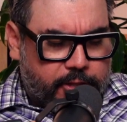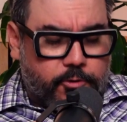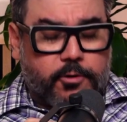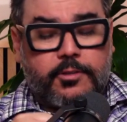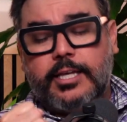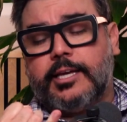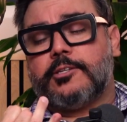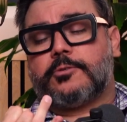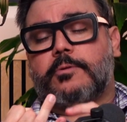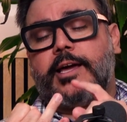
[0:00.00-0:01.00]

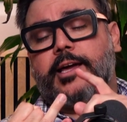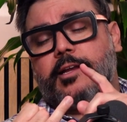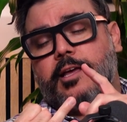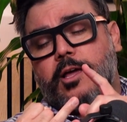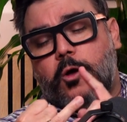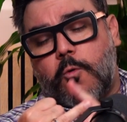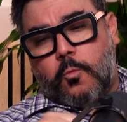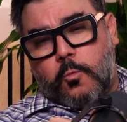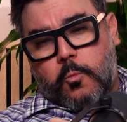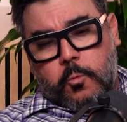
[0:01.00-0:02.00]
tortillas right?
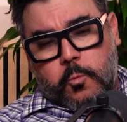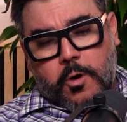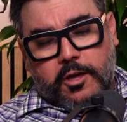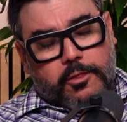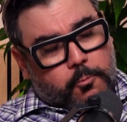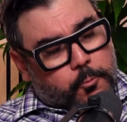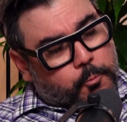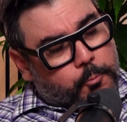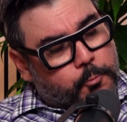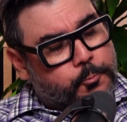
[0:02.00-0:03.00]
Were
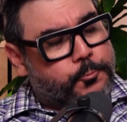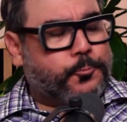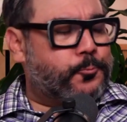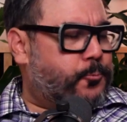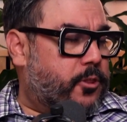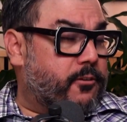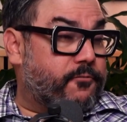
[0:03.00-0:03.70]
the